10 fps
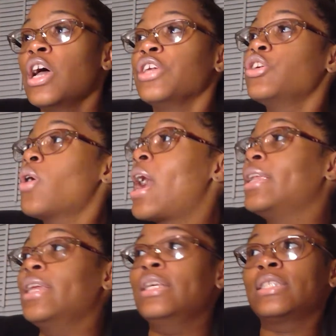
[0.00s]
your
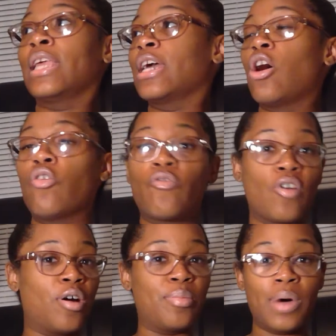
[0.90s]
ideas can go
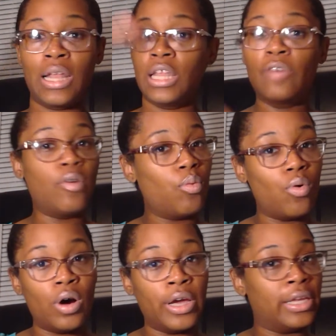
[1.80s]
from a level
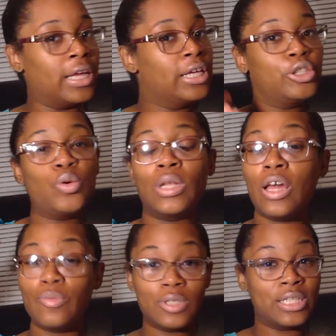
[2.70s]
1 to a
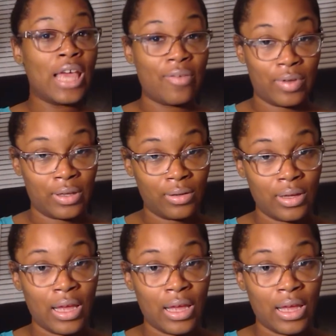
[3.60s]
level 7.